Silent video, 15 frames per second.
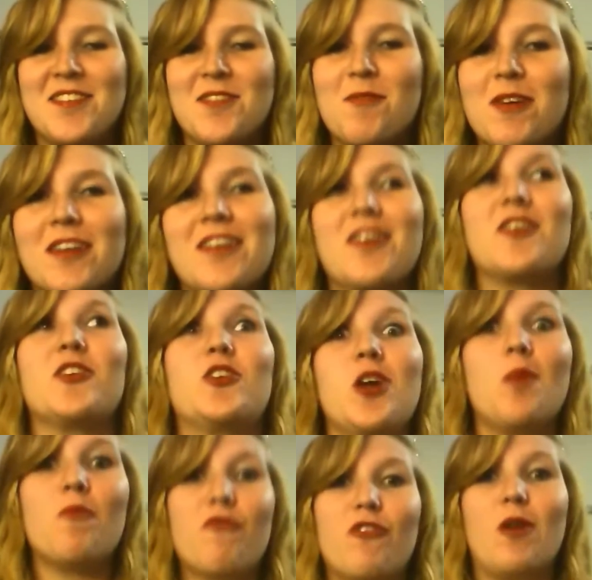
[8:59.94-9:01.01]
You can
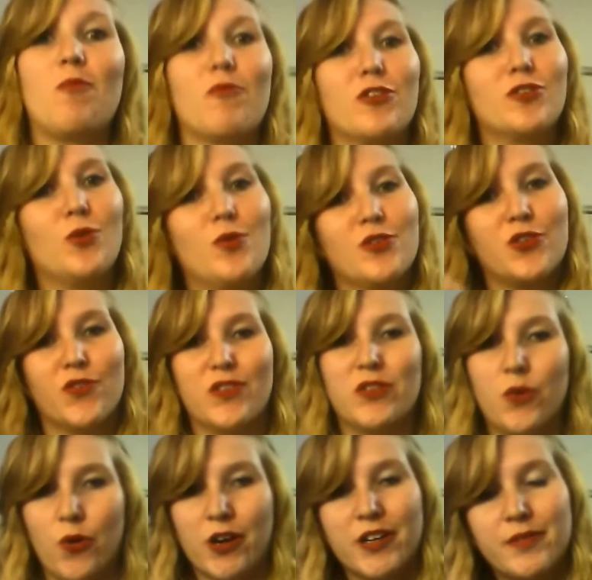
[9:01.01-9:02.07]
jump from resort to
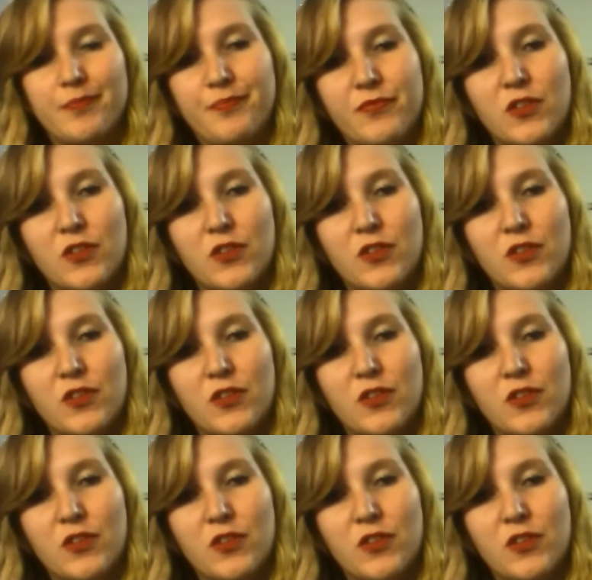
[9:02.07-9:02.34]
resort.